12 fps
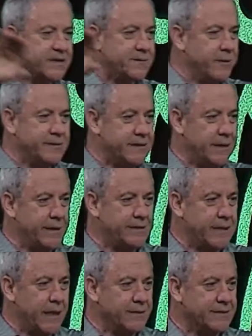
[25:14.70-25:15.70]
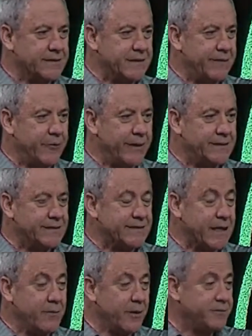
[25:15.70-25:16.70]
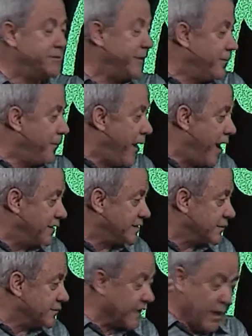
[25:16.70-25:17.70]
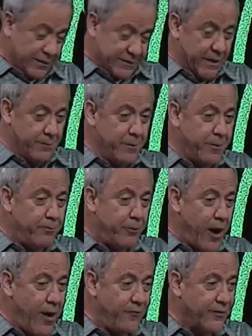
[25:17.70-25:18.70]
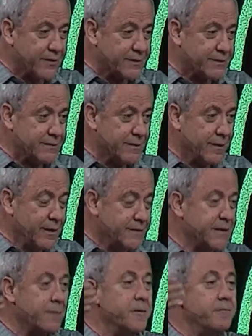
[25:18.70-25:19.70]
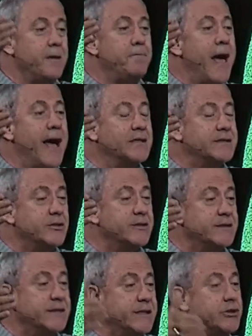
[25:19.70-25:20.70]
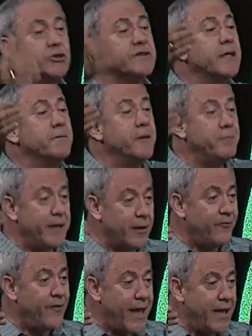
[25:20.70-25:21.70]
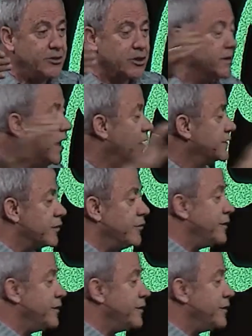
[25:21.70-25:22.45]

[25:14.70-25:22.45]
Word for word: explicitly tells us he raises some up to be apostles, some to be prophets, some to be pastors and teachers, some to be evangelists. So